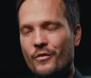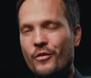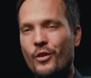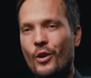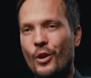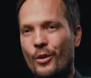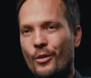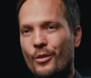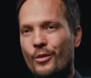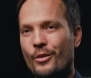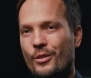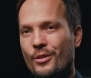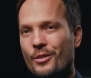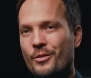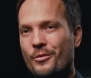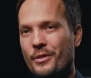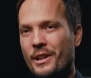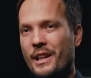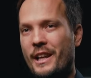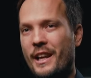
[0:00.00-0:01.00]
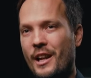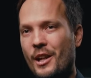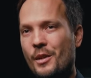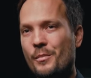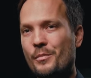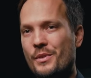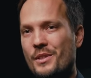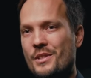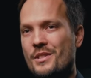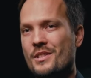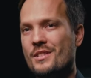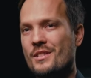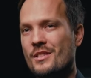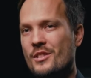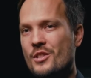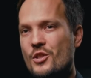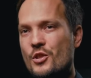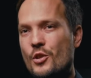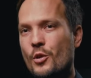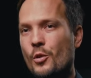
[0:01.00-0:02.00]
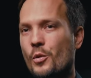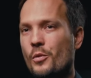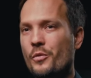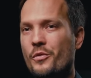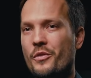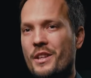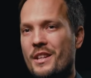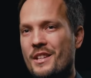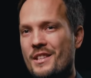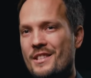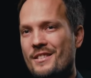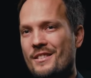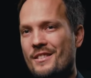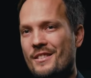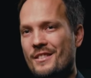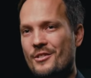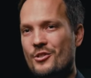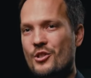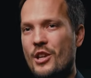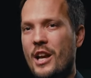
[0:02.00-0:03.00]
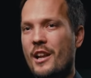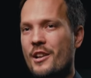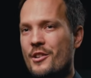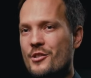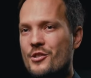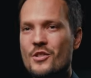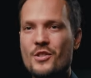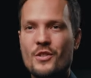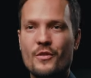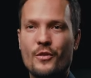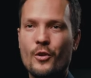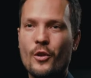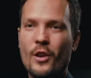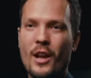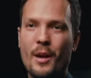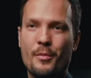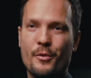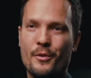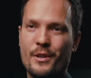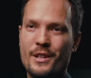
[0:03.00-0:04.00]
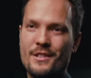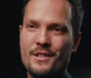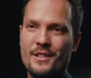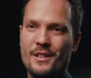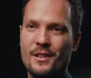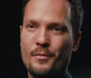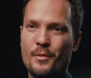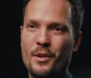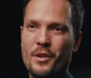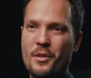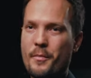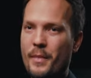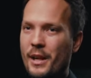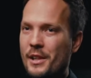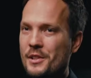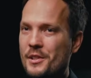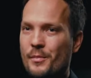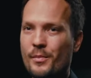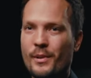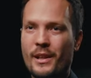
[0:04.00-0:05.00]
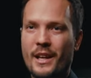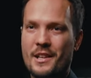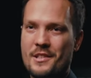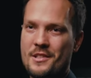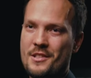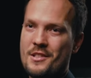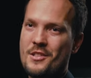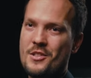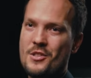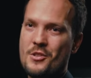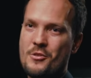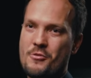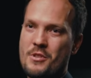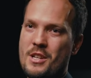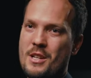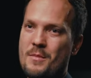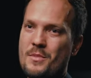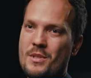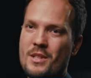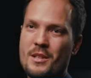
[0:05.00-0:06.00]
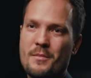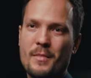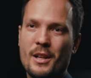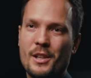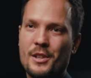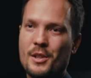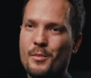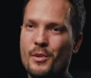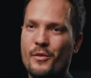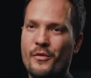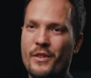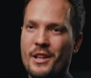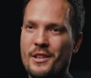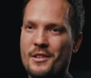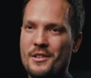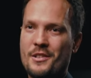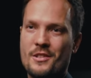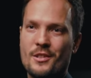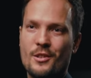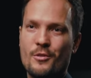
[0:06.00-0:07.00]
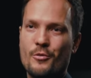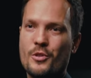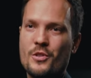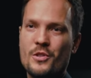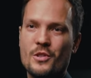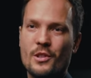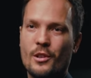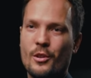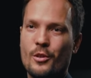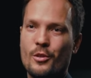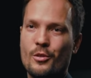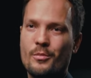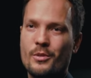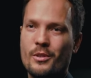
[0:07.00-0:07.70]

Flow could really help us solve these challenges of collaborating with multiple asset streams and multiple vendors across the globe.